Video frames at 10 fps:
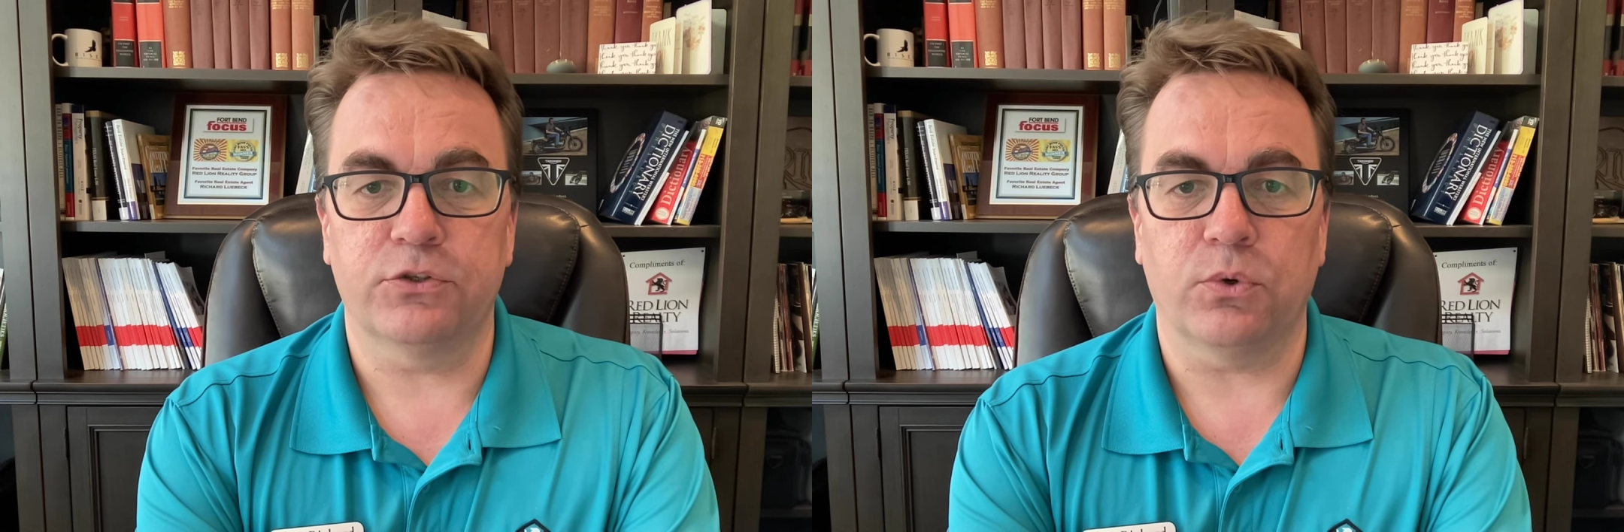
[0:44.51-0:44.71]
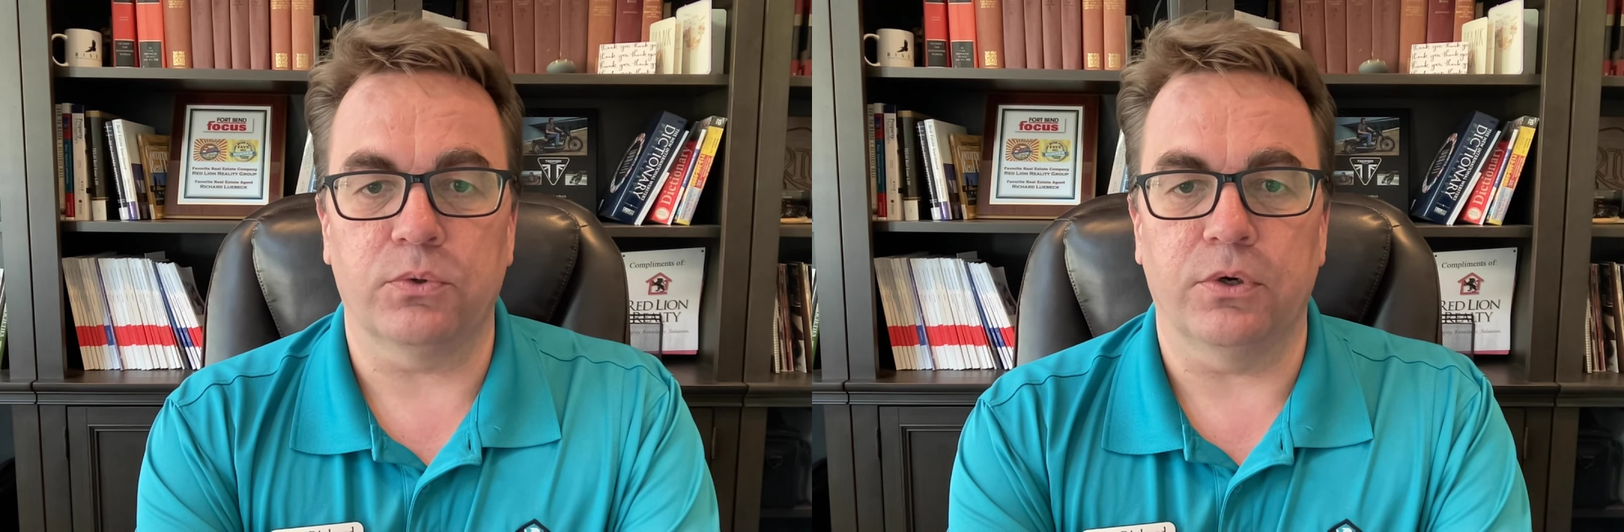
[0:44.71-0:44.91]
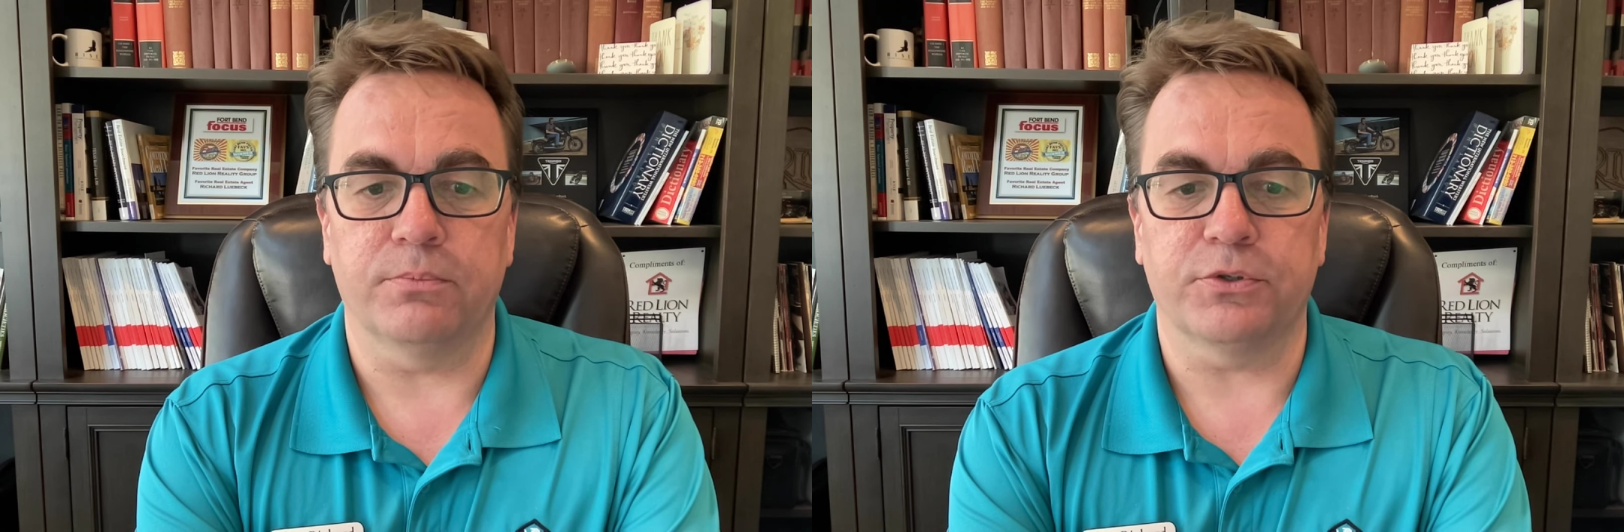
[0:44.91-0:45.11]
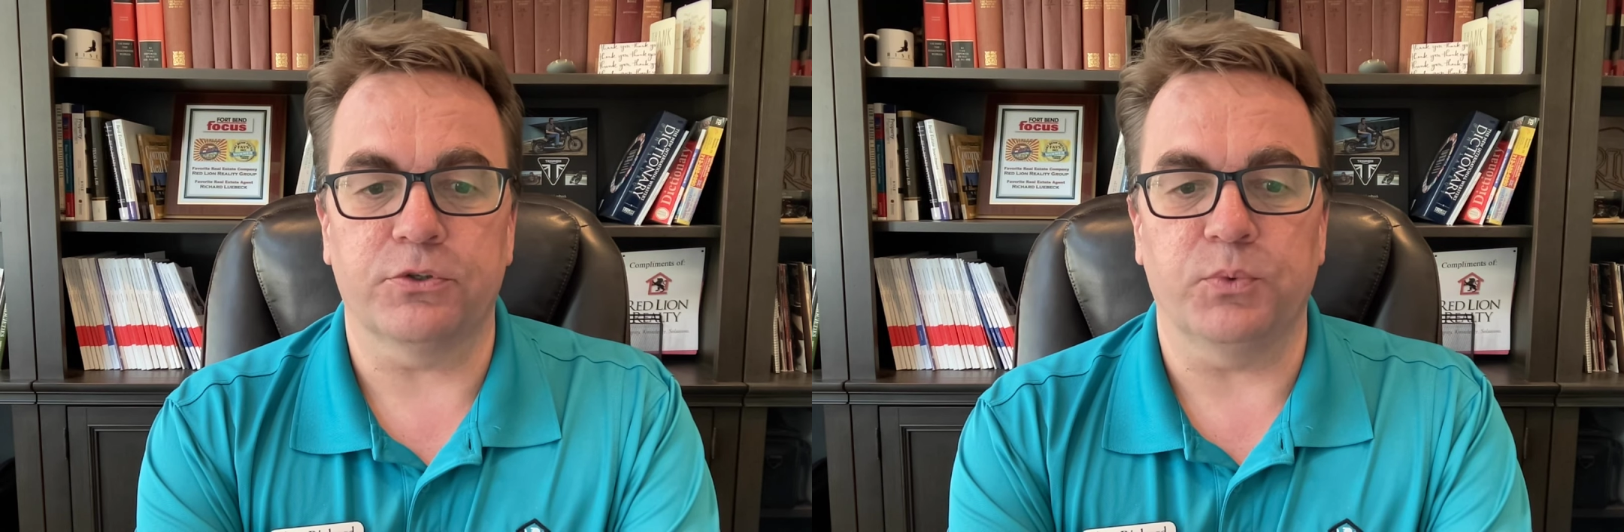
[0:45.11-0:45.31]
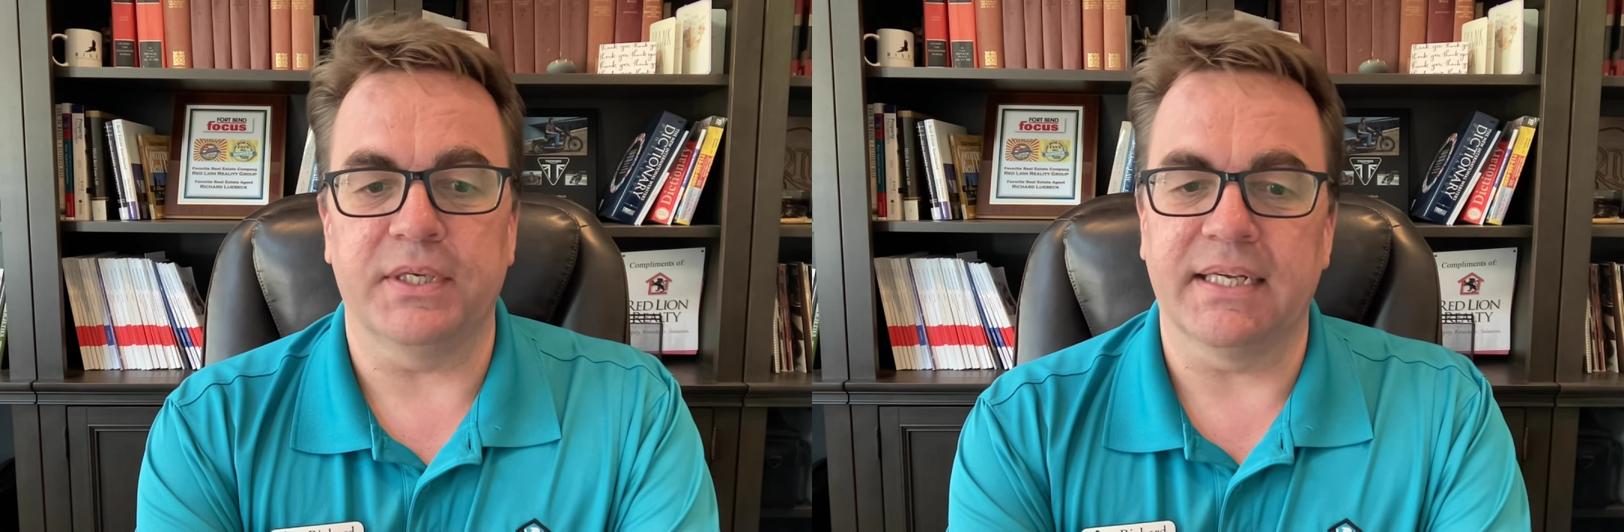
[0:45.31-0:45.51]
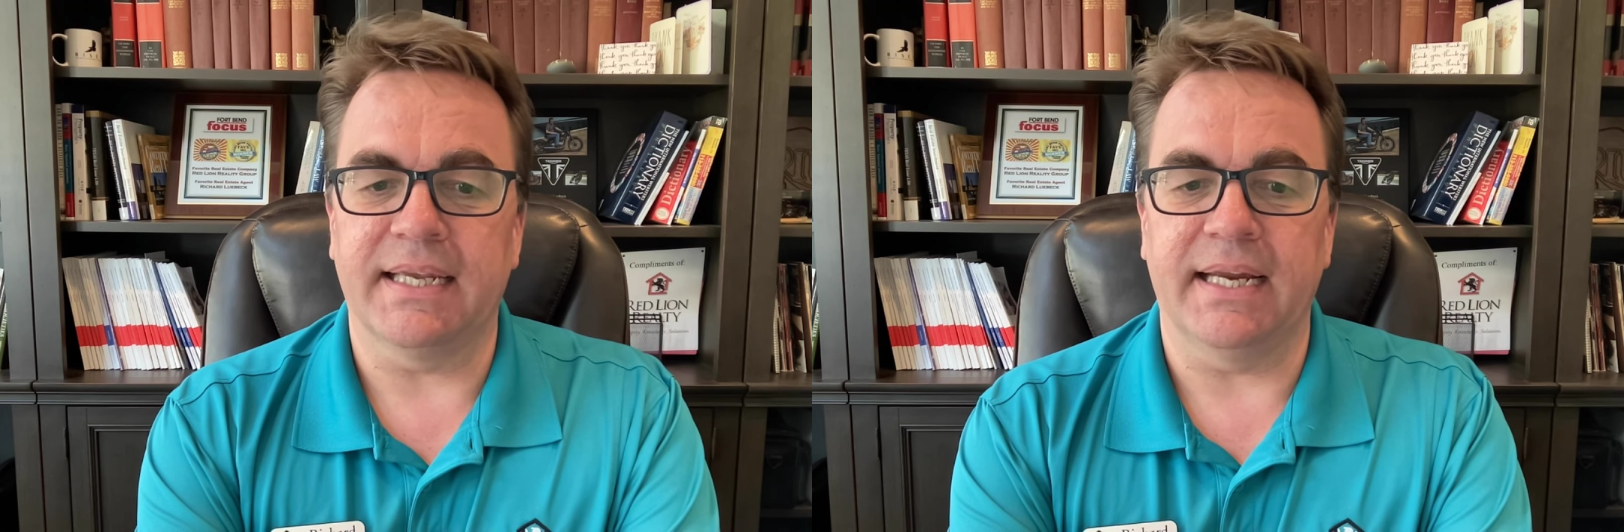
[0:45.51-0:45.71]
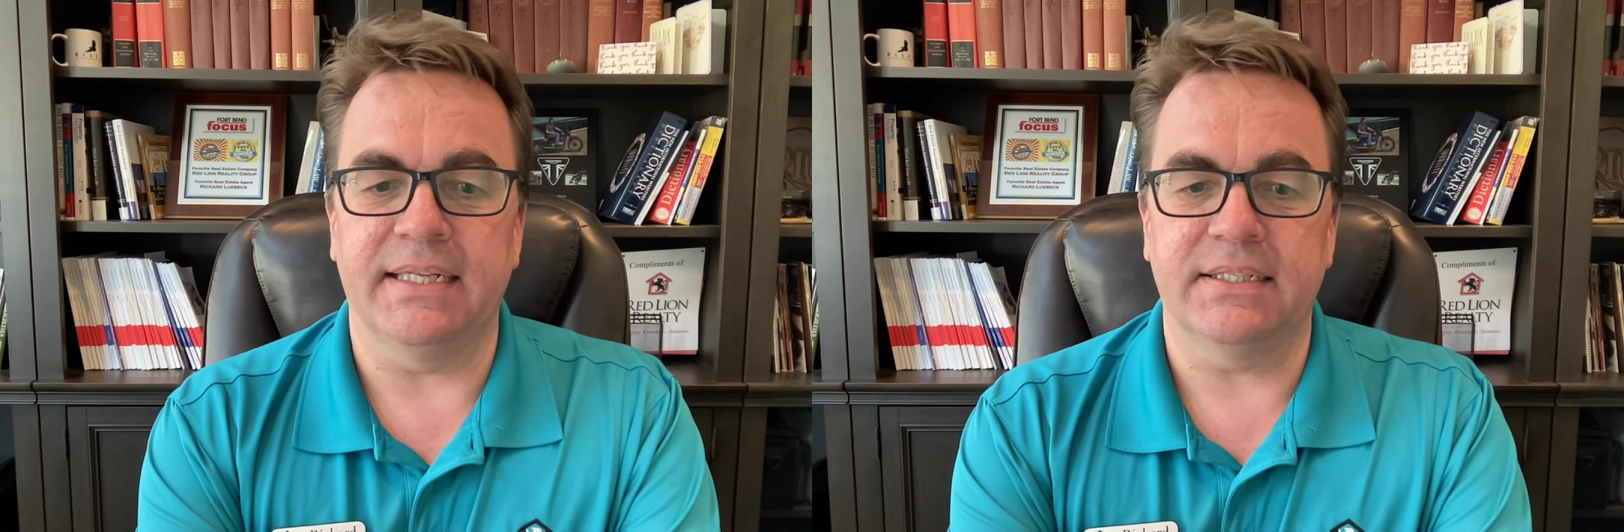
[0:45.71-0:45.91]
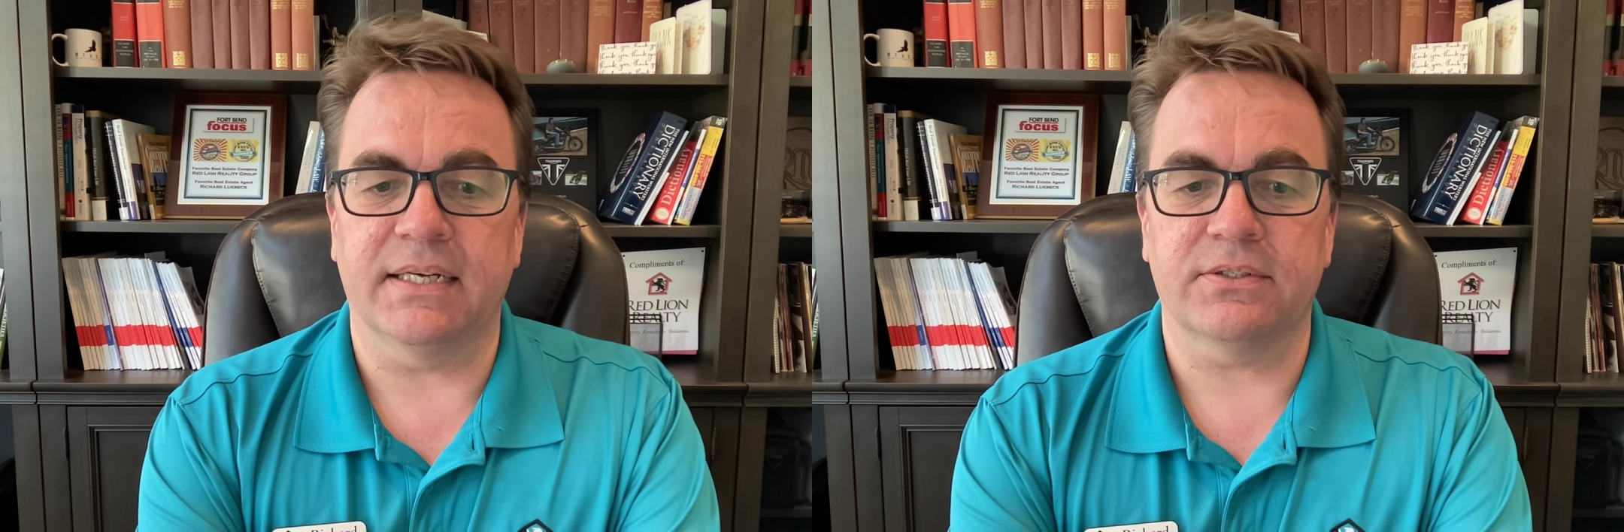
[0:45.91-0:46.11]
sold homes this week in
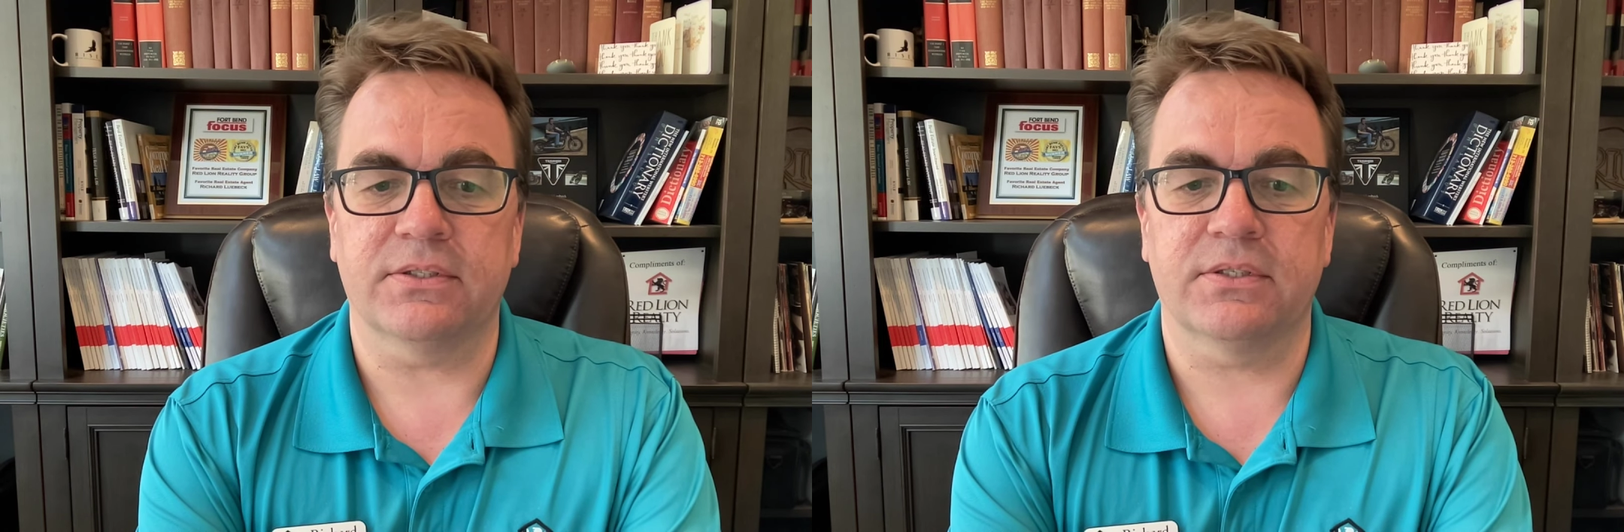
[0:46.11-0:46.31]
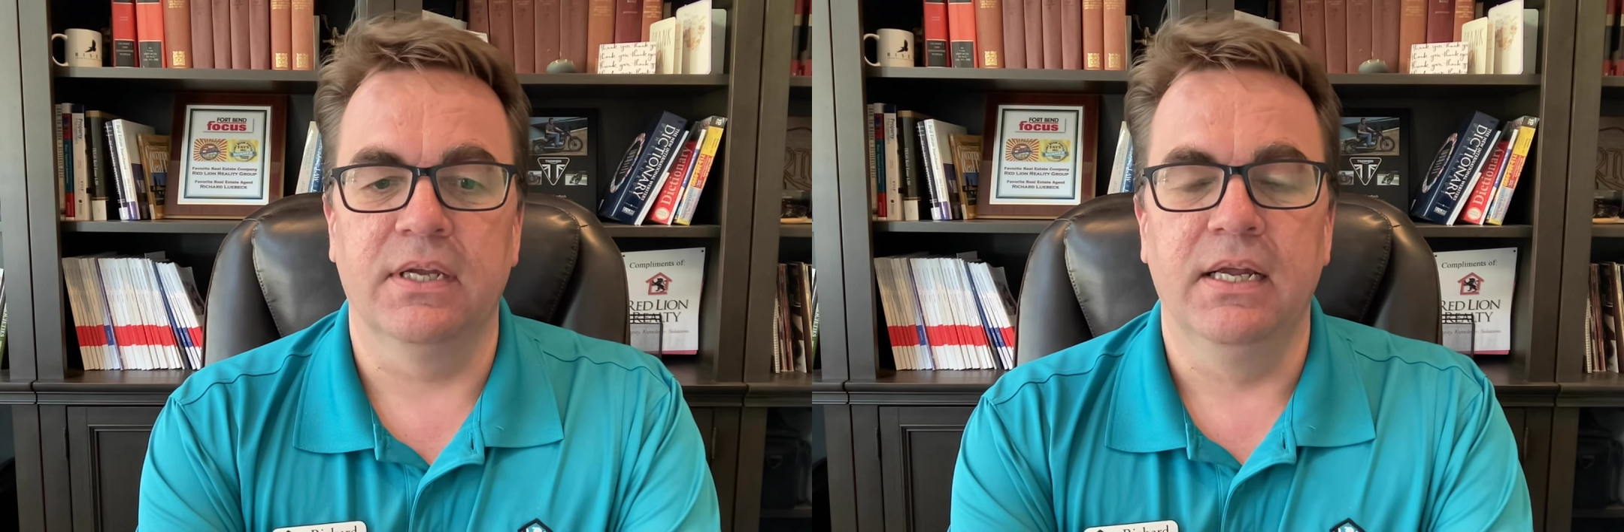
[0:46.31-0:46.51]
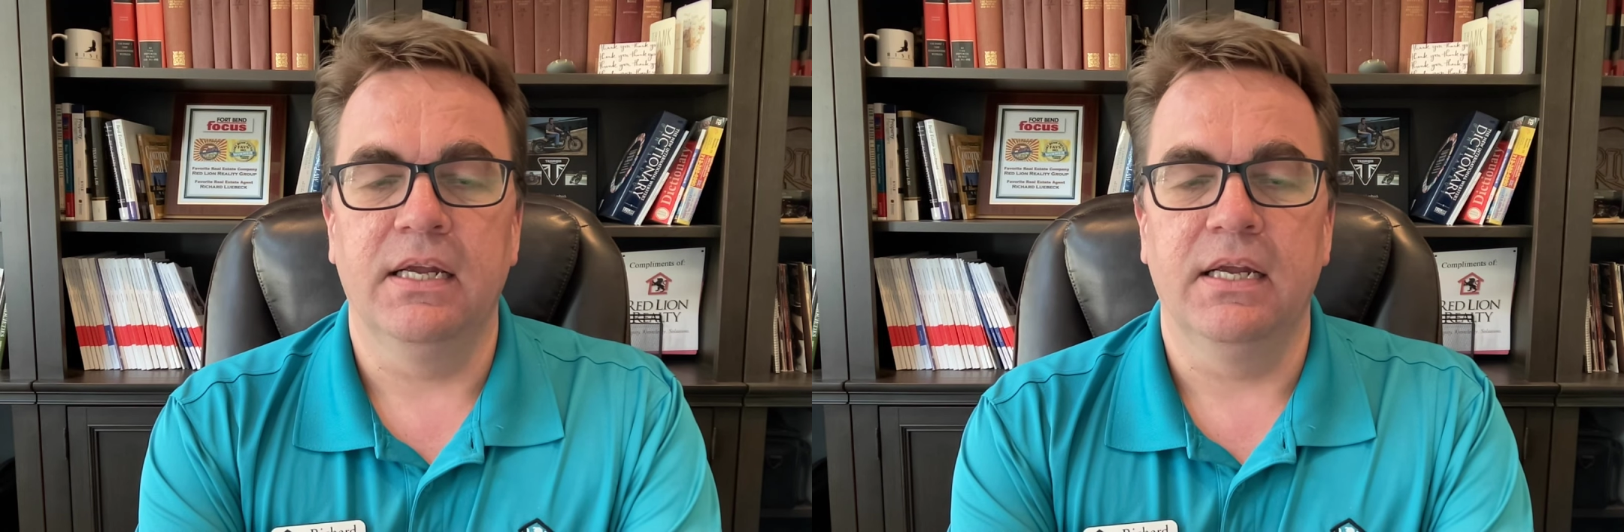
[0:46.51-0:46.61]
Katy, Texas.